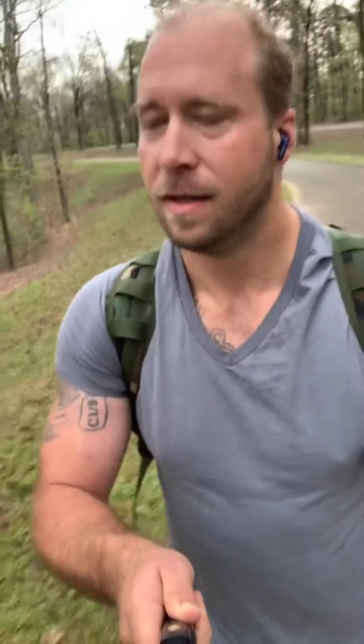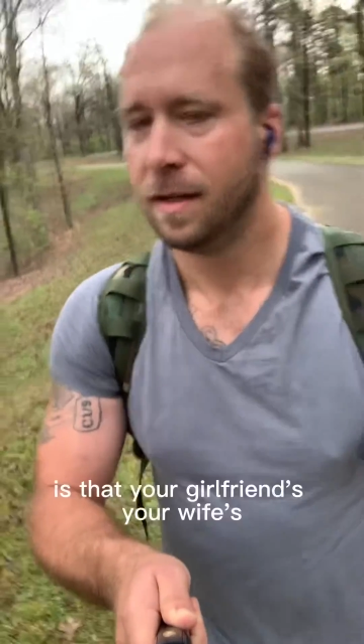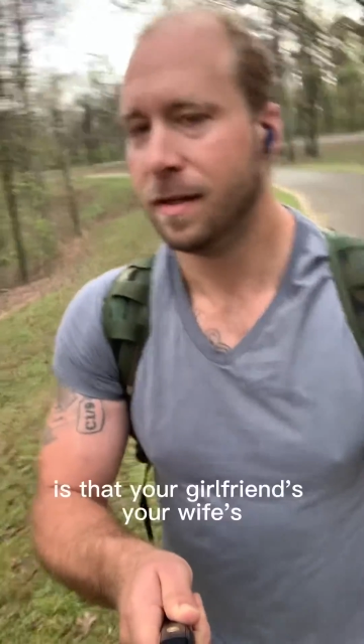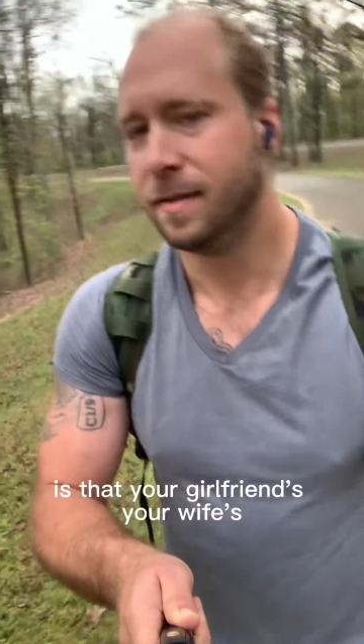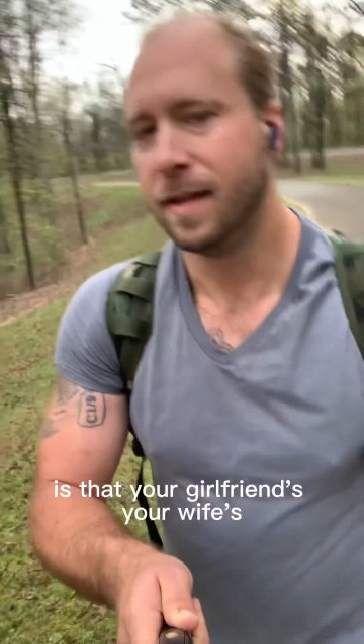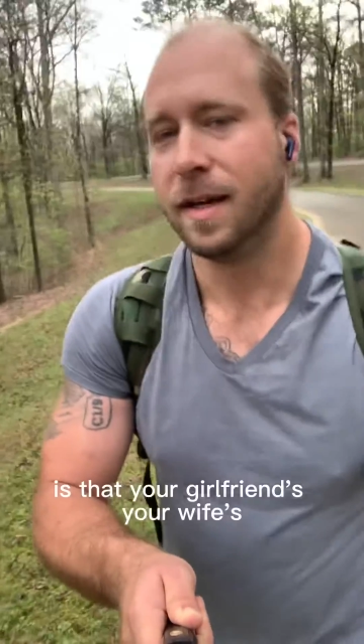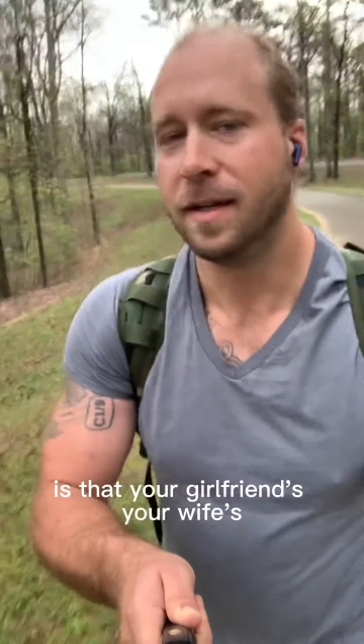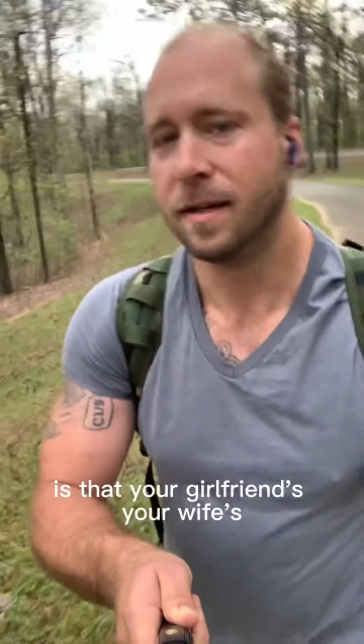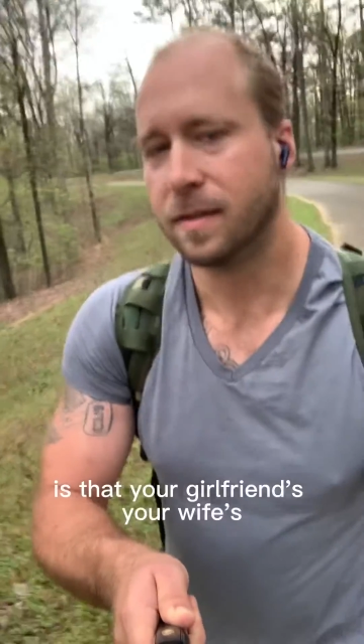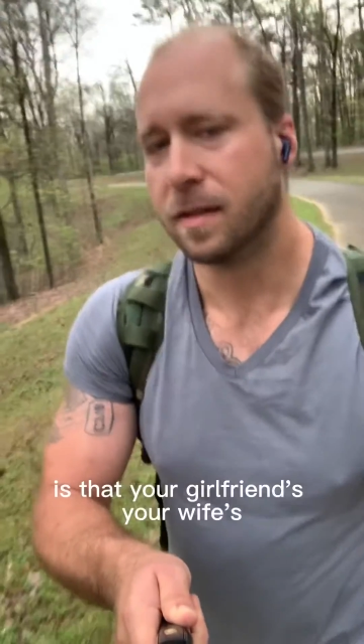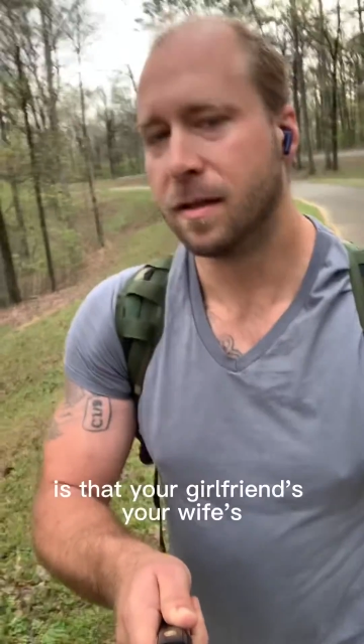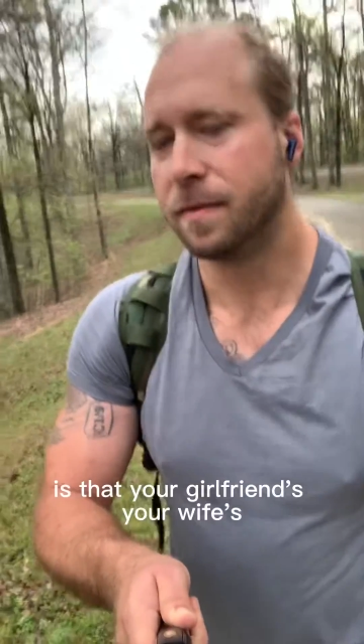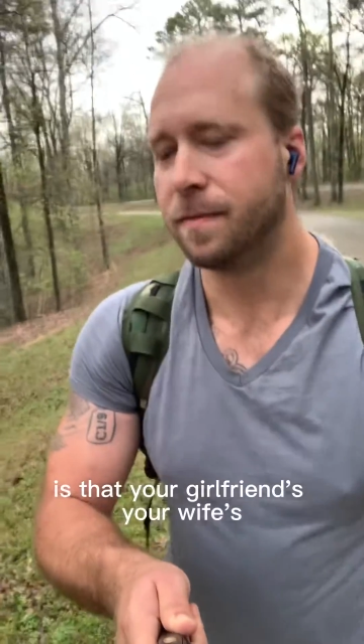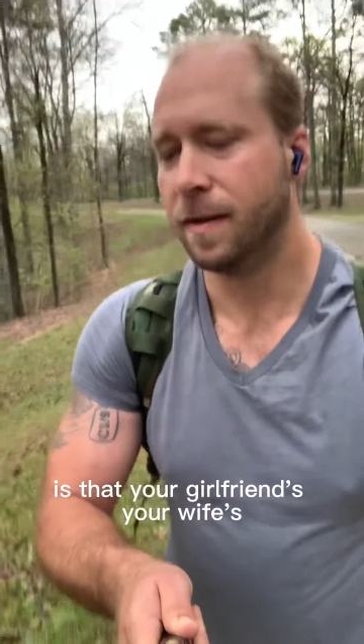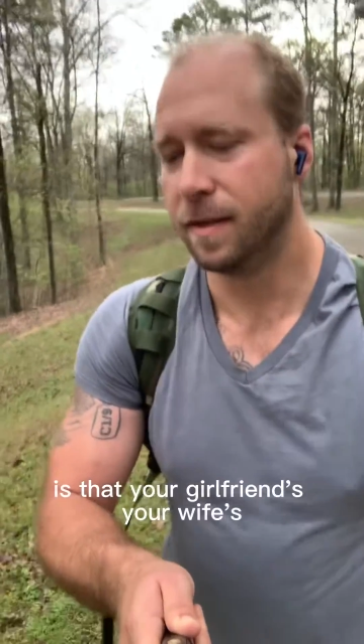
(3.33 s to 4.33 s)
is that your
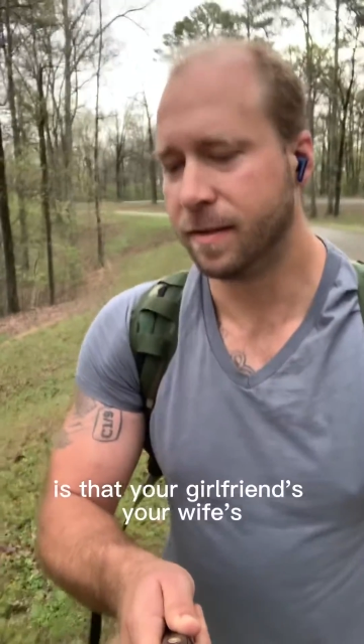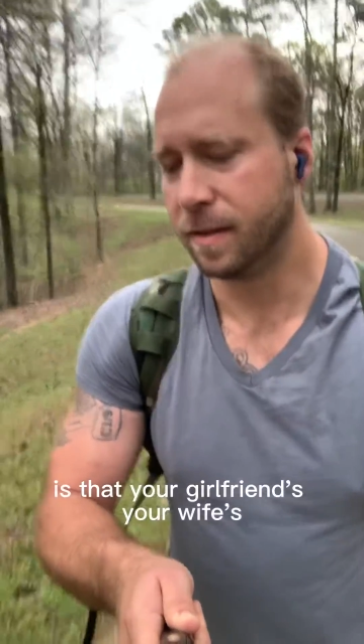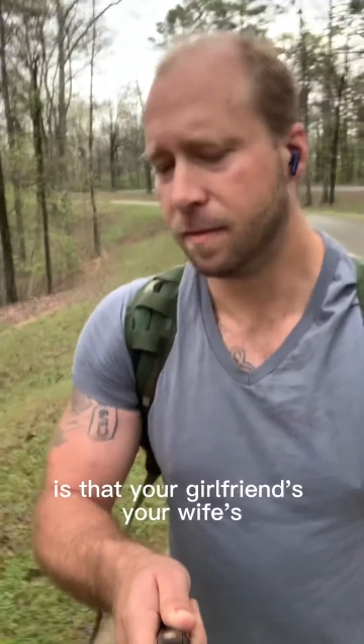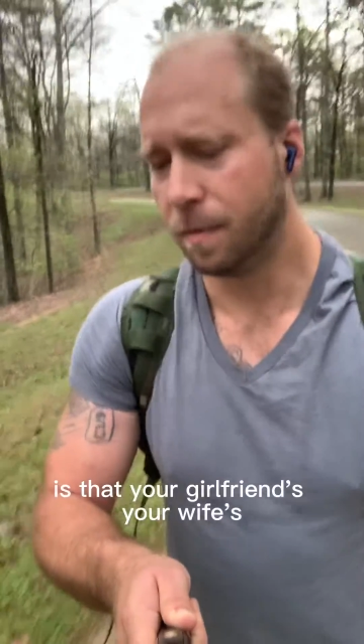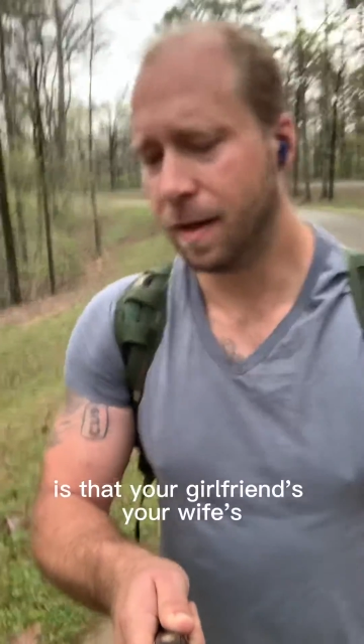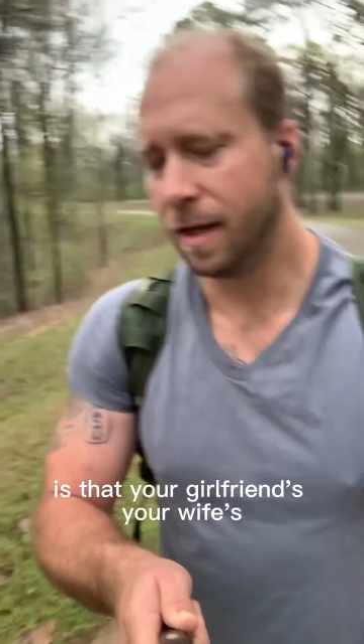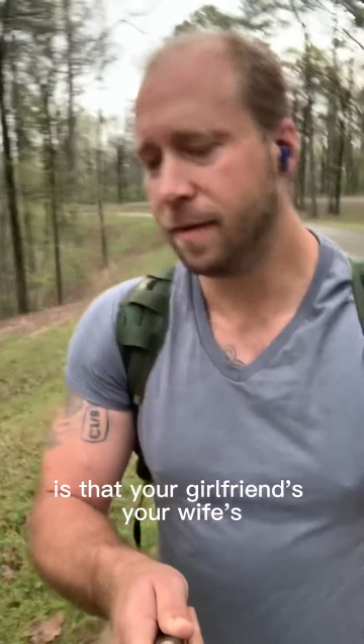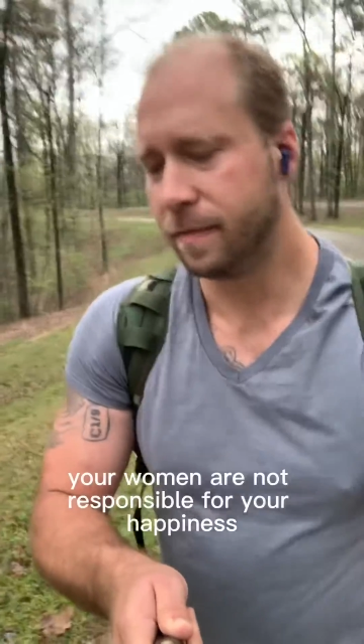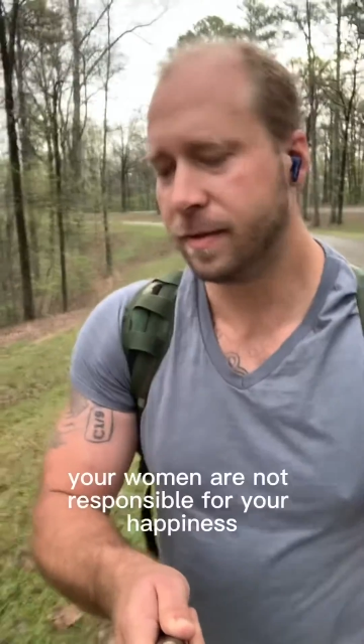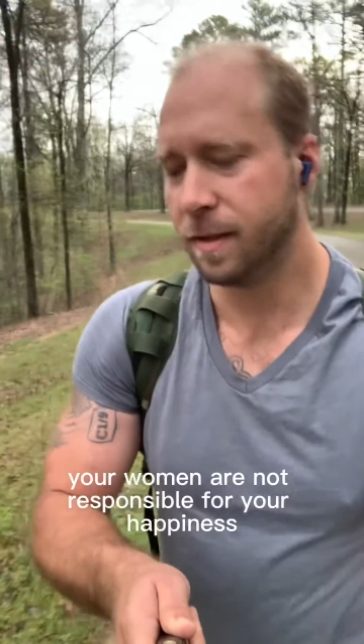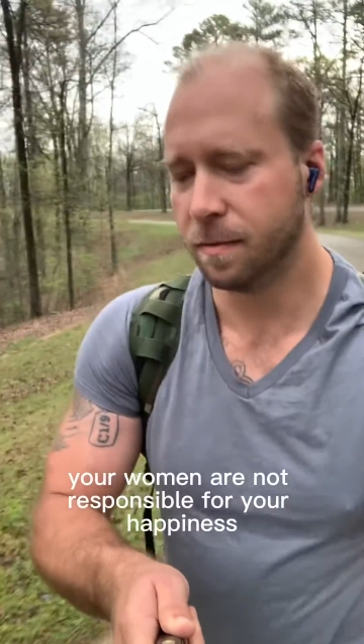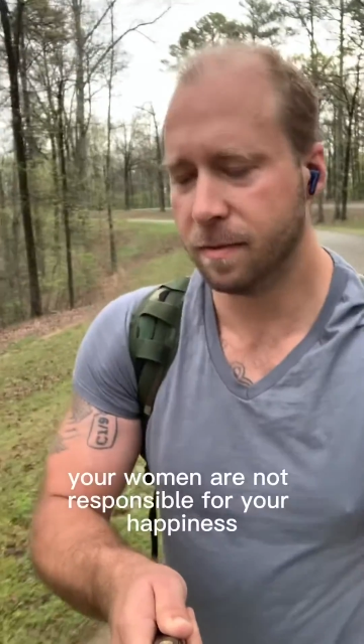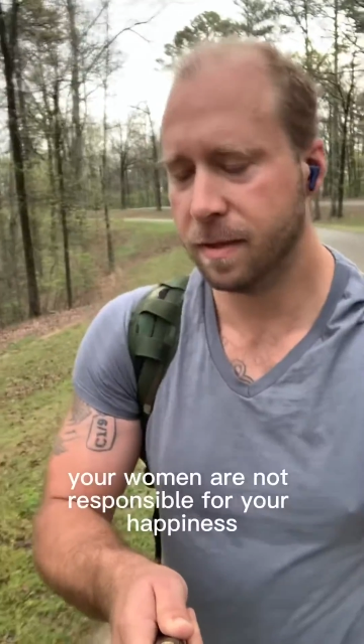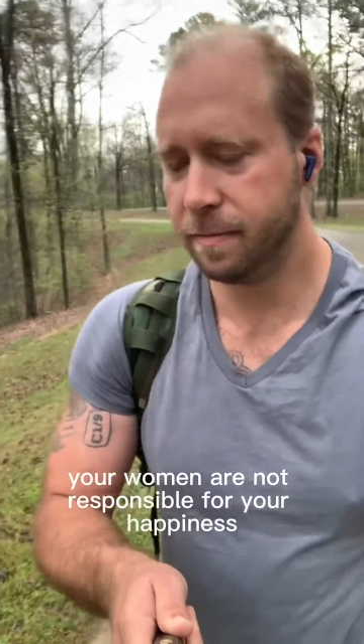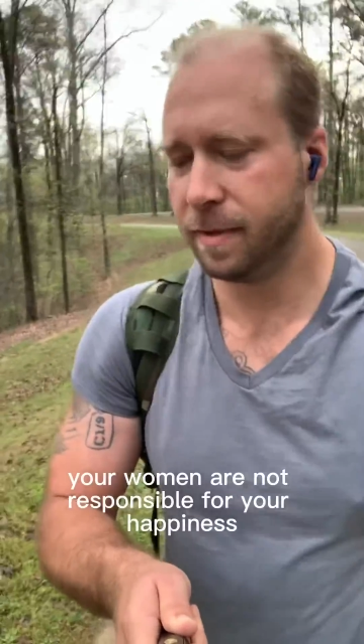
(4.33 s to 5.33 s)
girlfriends, your wives, your
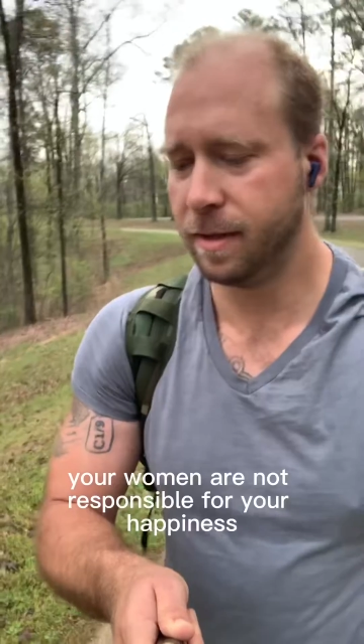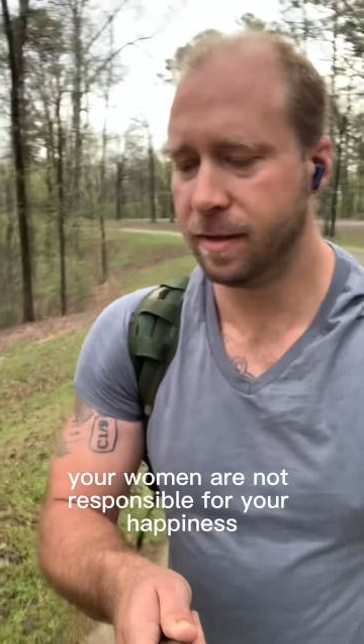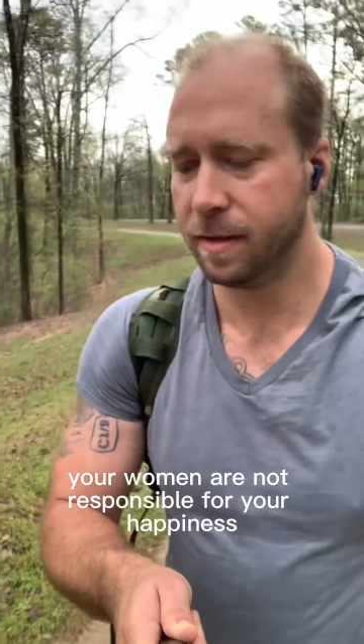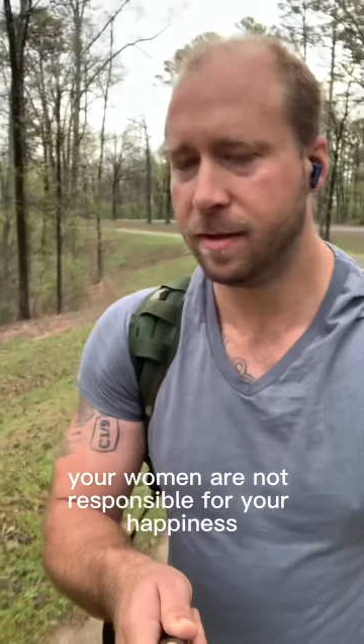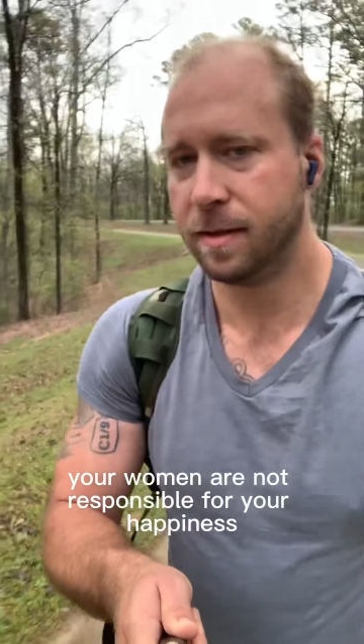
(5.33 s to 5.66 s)
women